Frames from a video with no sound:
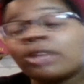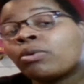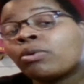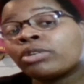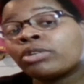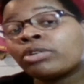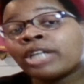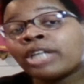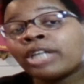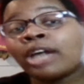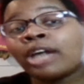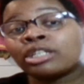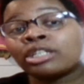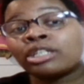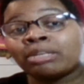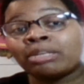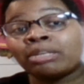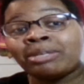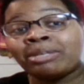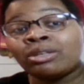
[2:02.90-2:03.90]
in order to
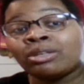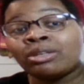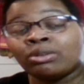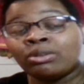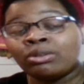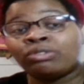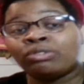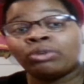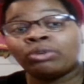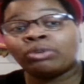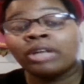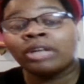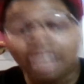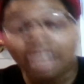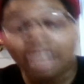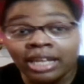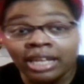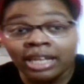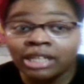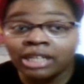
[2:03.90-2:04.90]
actually be useful
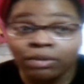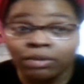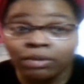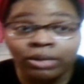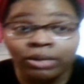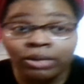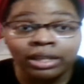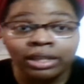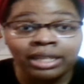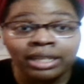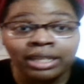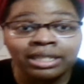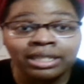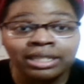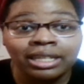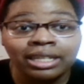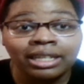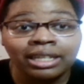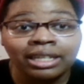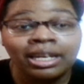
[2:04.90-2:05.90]
is
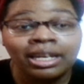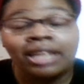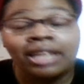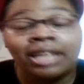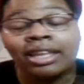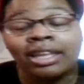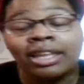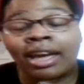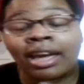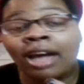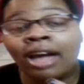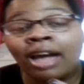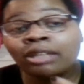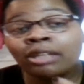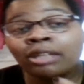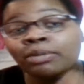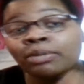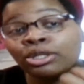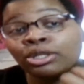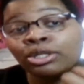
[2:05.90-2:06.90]
unrealistic. They
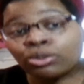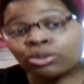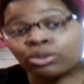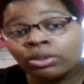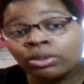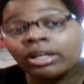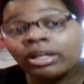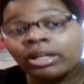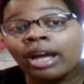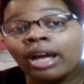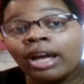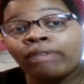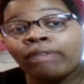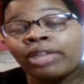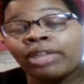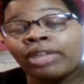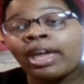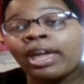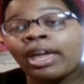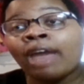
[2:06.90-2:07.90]
have to be true to
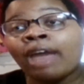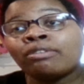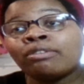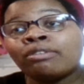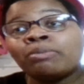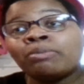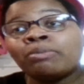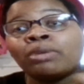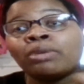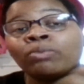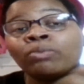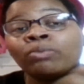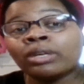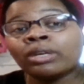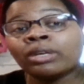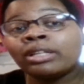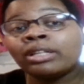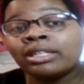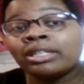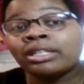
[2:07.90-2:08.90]
life. They have to be
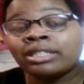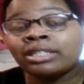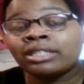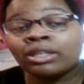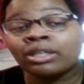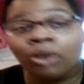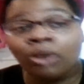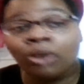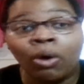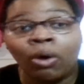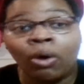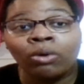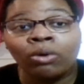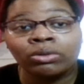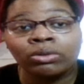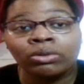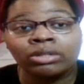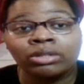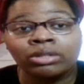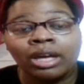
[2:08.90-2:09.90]
realistic
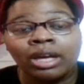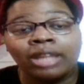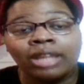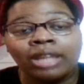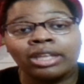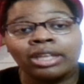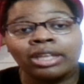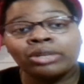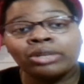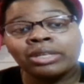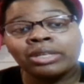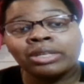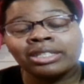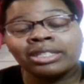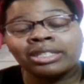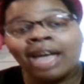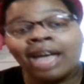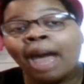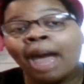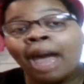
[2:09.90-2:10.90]
goals that you can
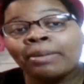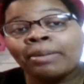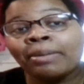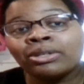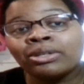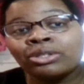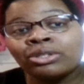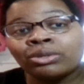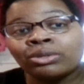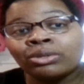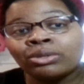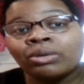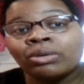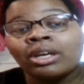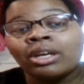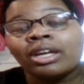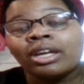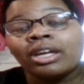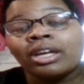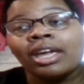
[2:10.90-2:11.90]
tap into.
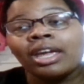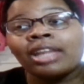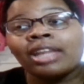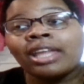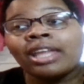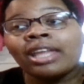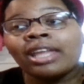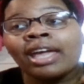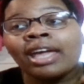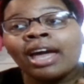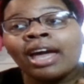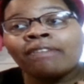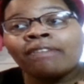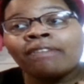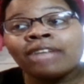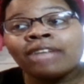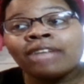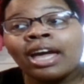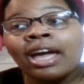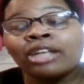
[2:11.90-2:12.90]
And they
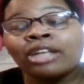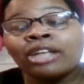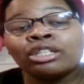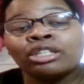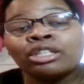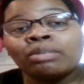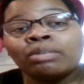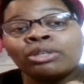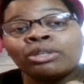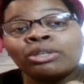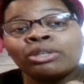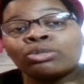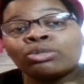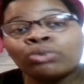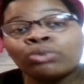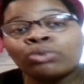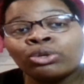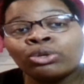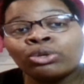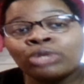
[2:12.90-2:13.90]
have to actually be
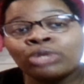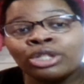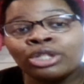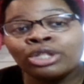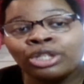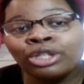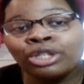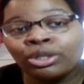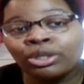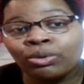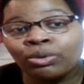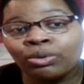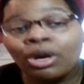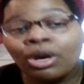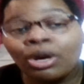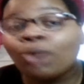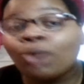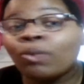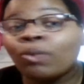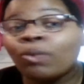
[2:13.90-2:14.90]
true to you.
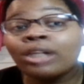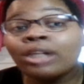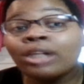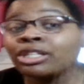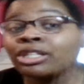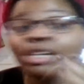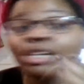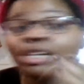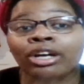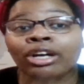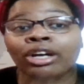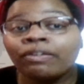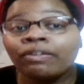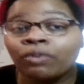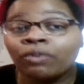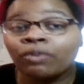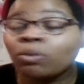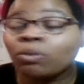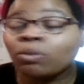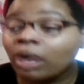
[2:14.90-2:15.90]
What's good
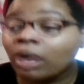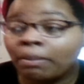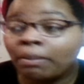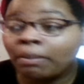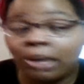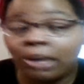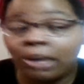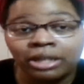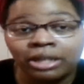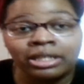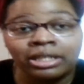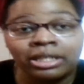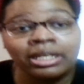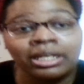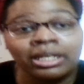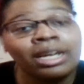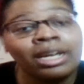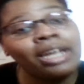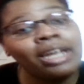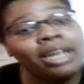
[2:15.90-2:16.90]
for one
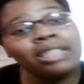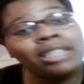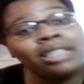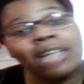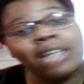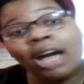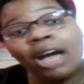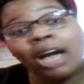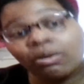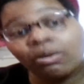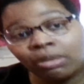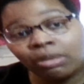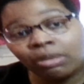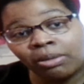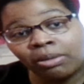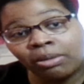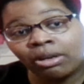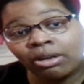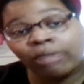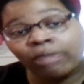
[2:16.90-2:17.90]
person is not going to
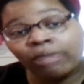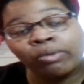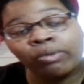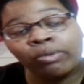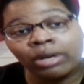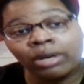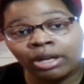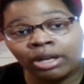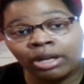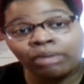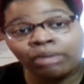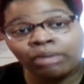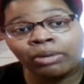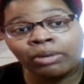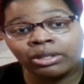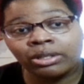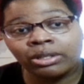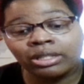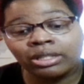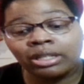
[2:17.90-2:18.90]
be good for another
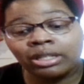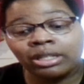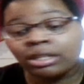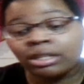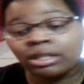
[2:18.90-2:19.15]
person.